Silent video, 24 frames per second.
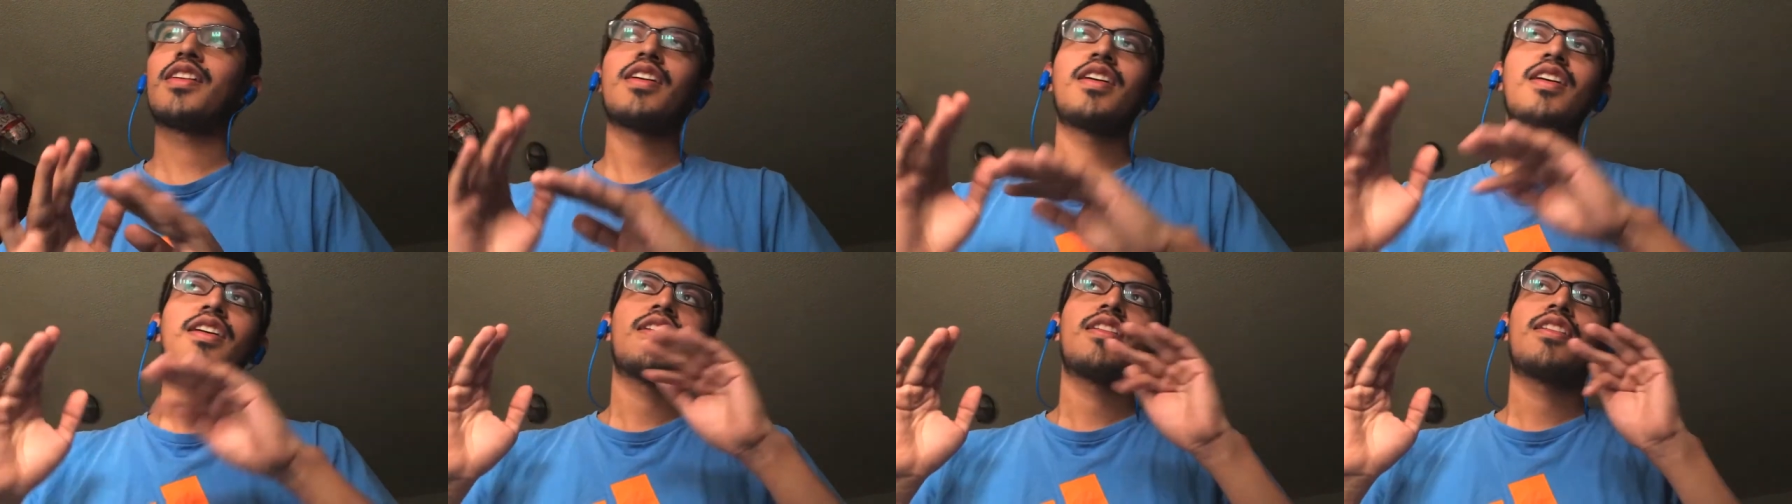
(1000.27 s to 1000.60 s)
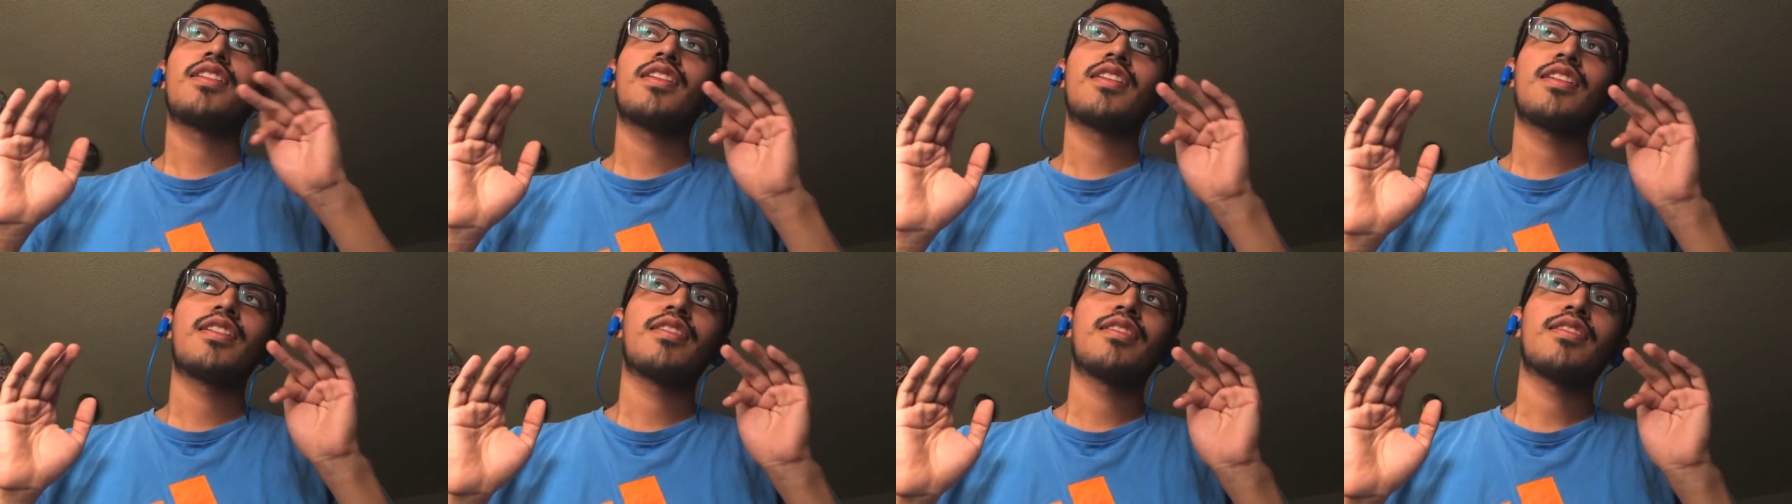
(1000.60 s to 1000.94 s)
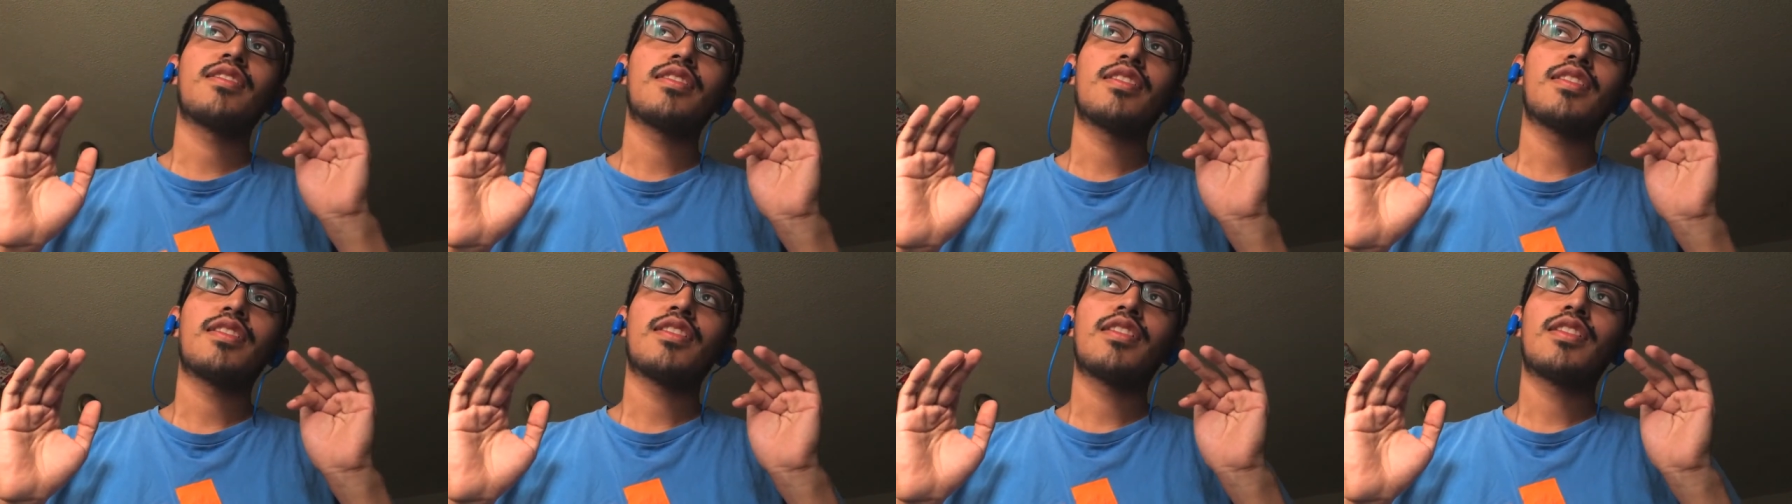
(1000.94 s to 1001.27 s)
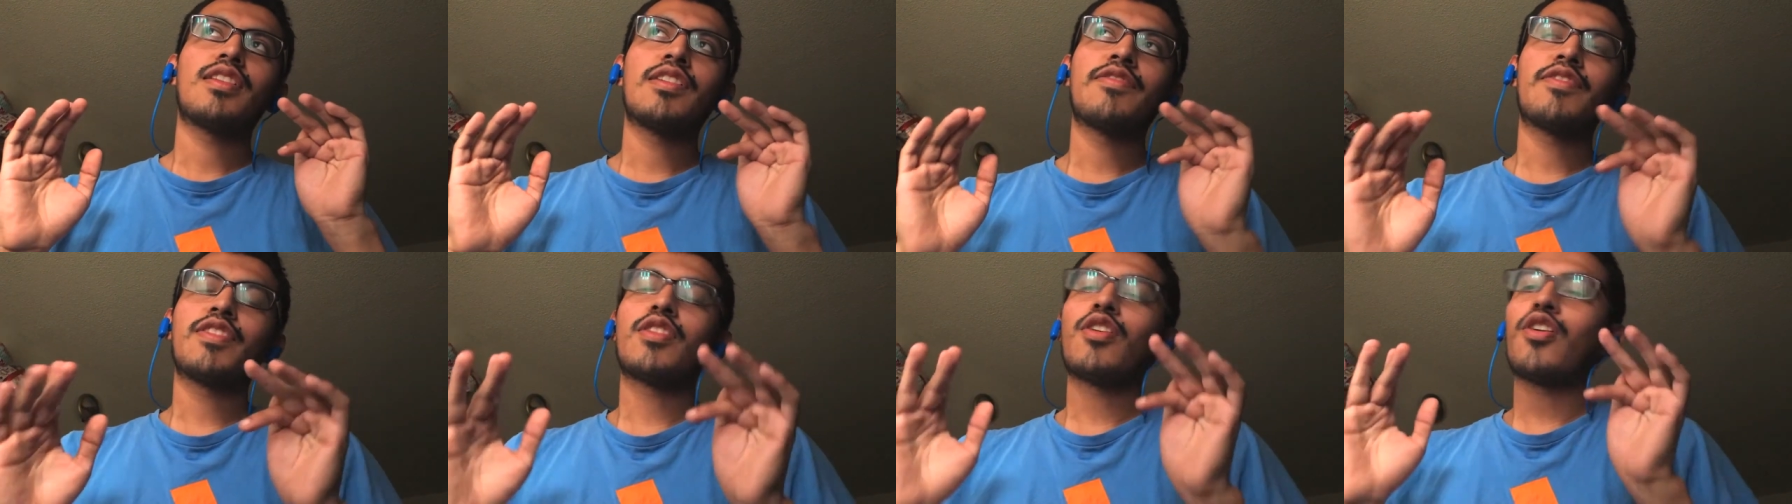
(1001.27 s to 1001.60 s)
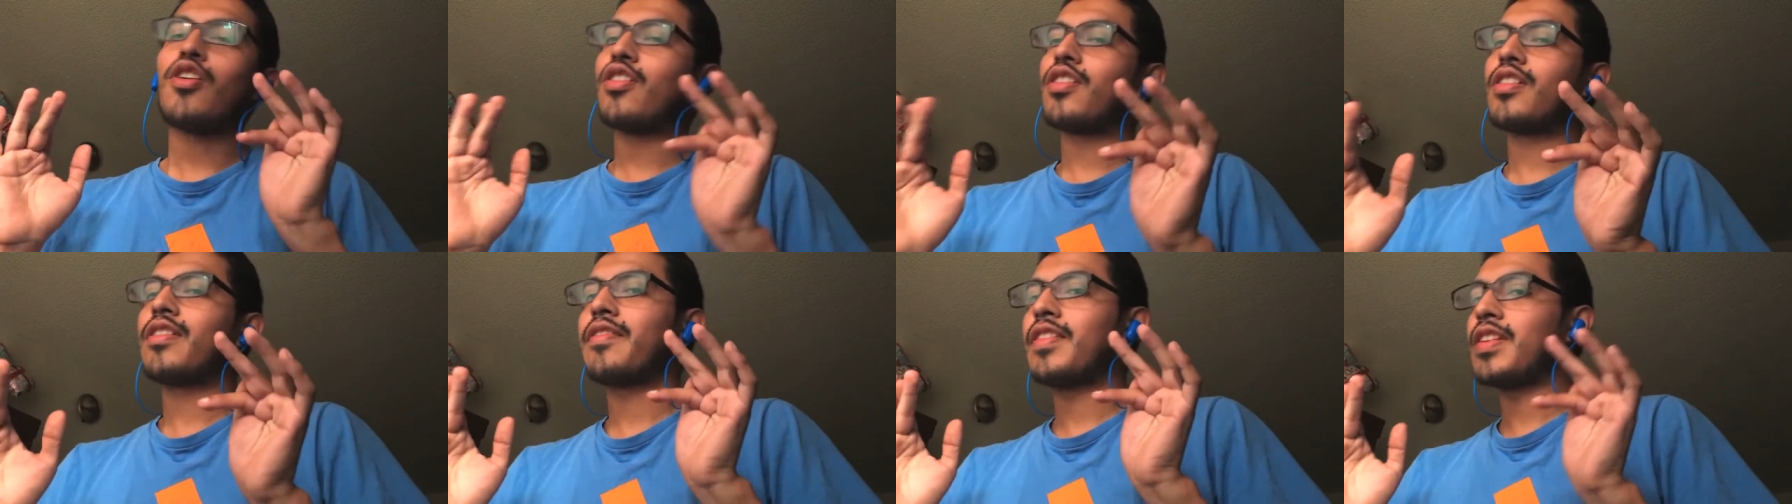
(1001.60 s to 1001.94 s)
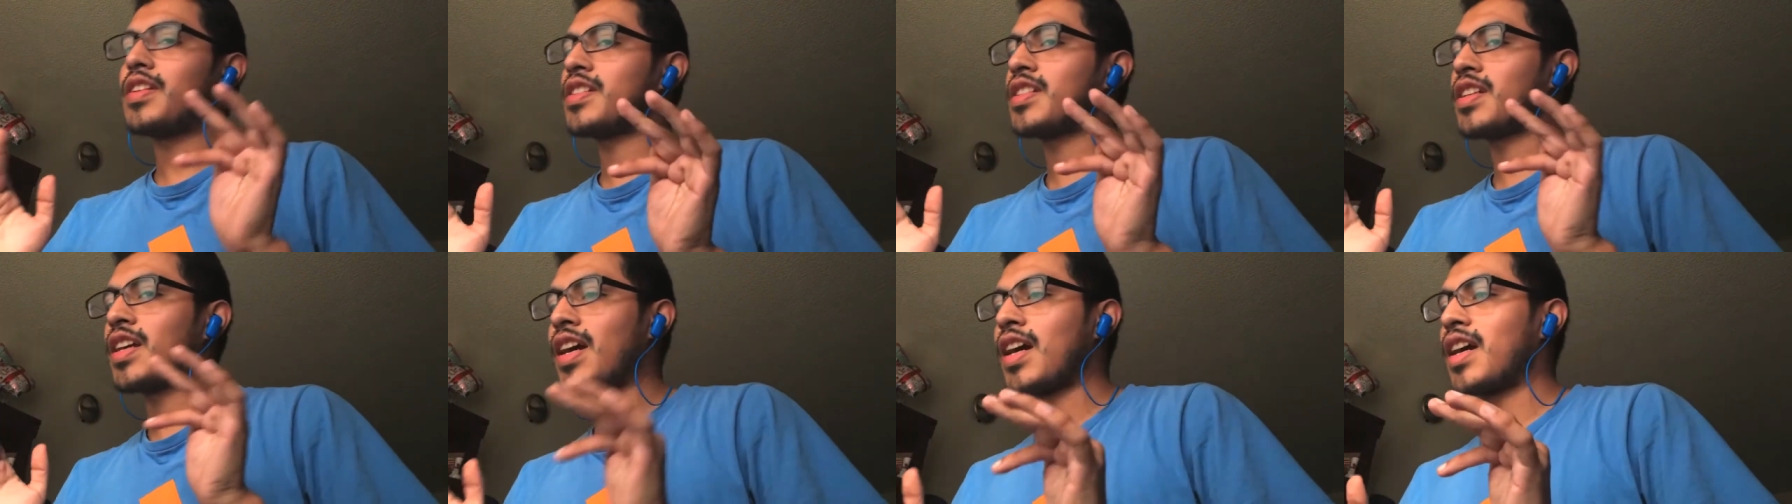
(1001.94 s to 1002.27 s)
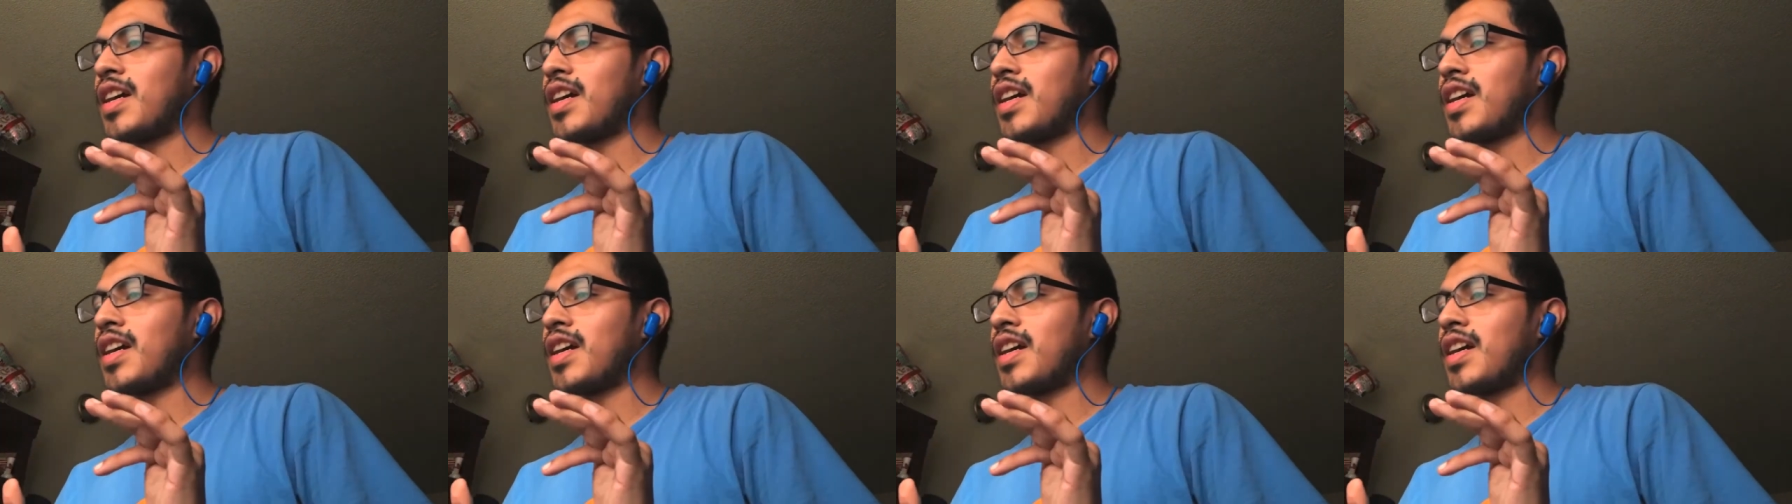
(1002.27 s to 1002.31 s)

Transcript: even heard of these guys before.